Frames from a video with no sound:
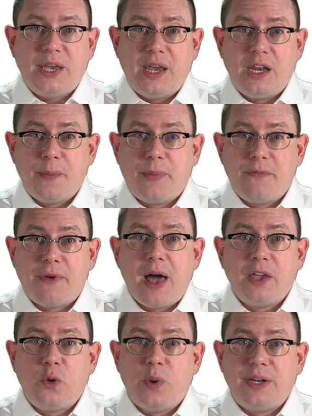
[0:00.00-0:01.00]
end up
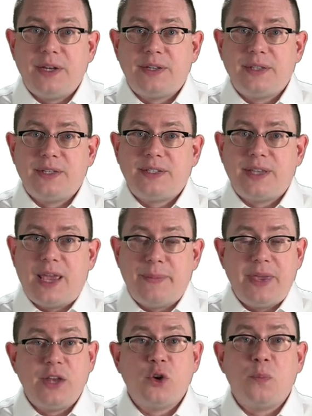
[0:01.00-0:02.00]
evaluating to the
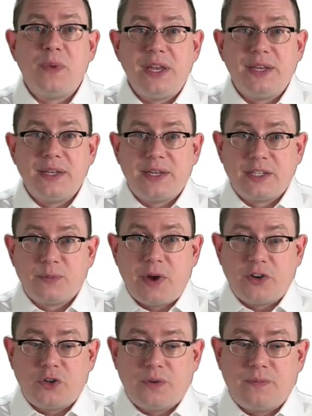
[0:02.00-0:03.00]
same intermediate
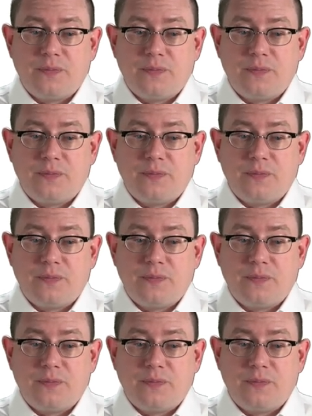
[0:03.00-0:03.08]
expression.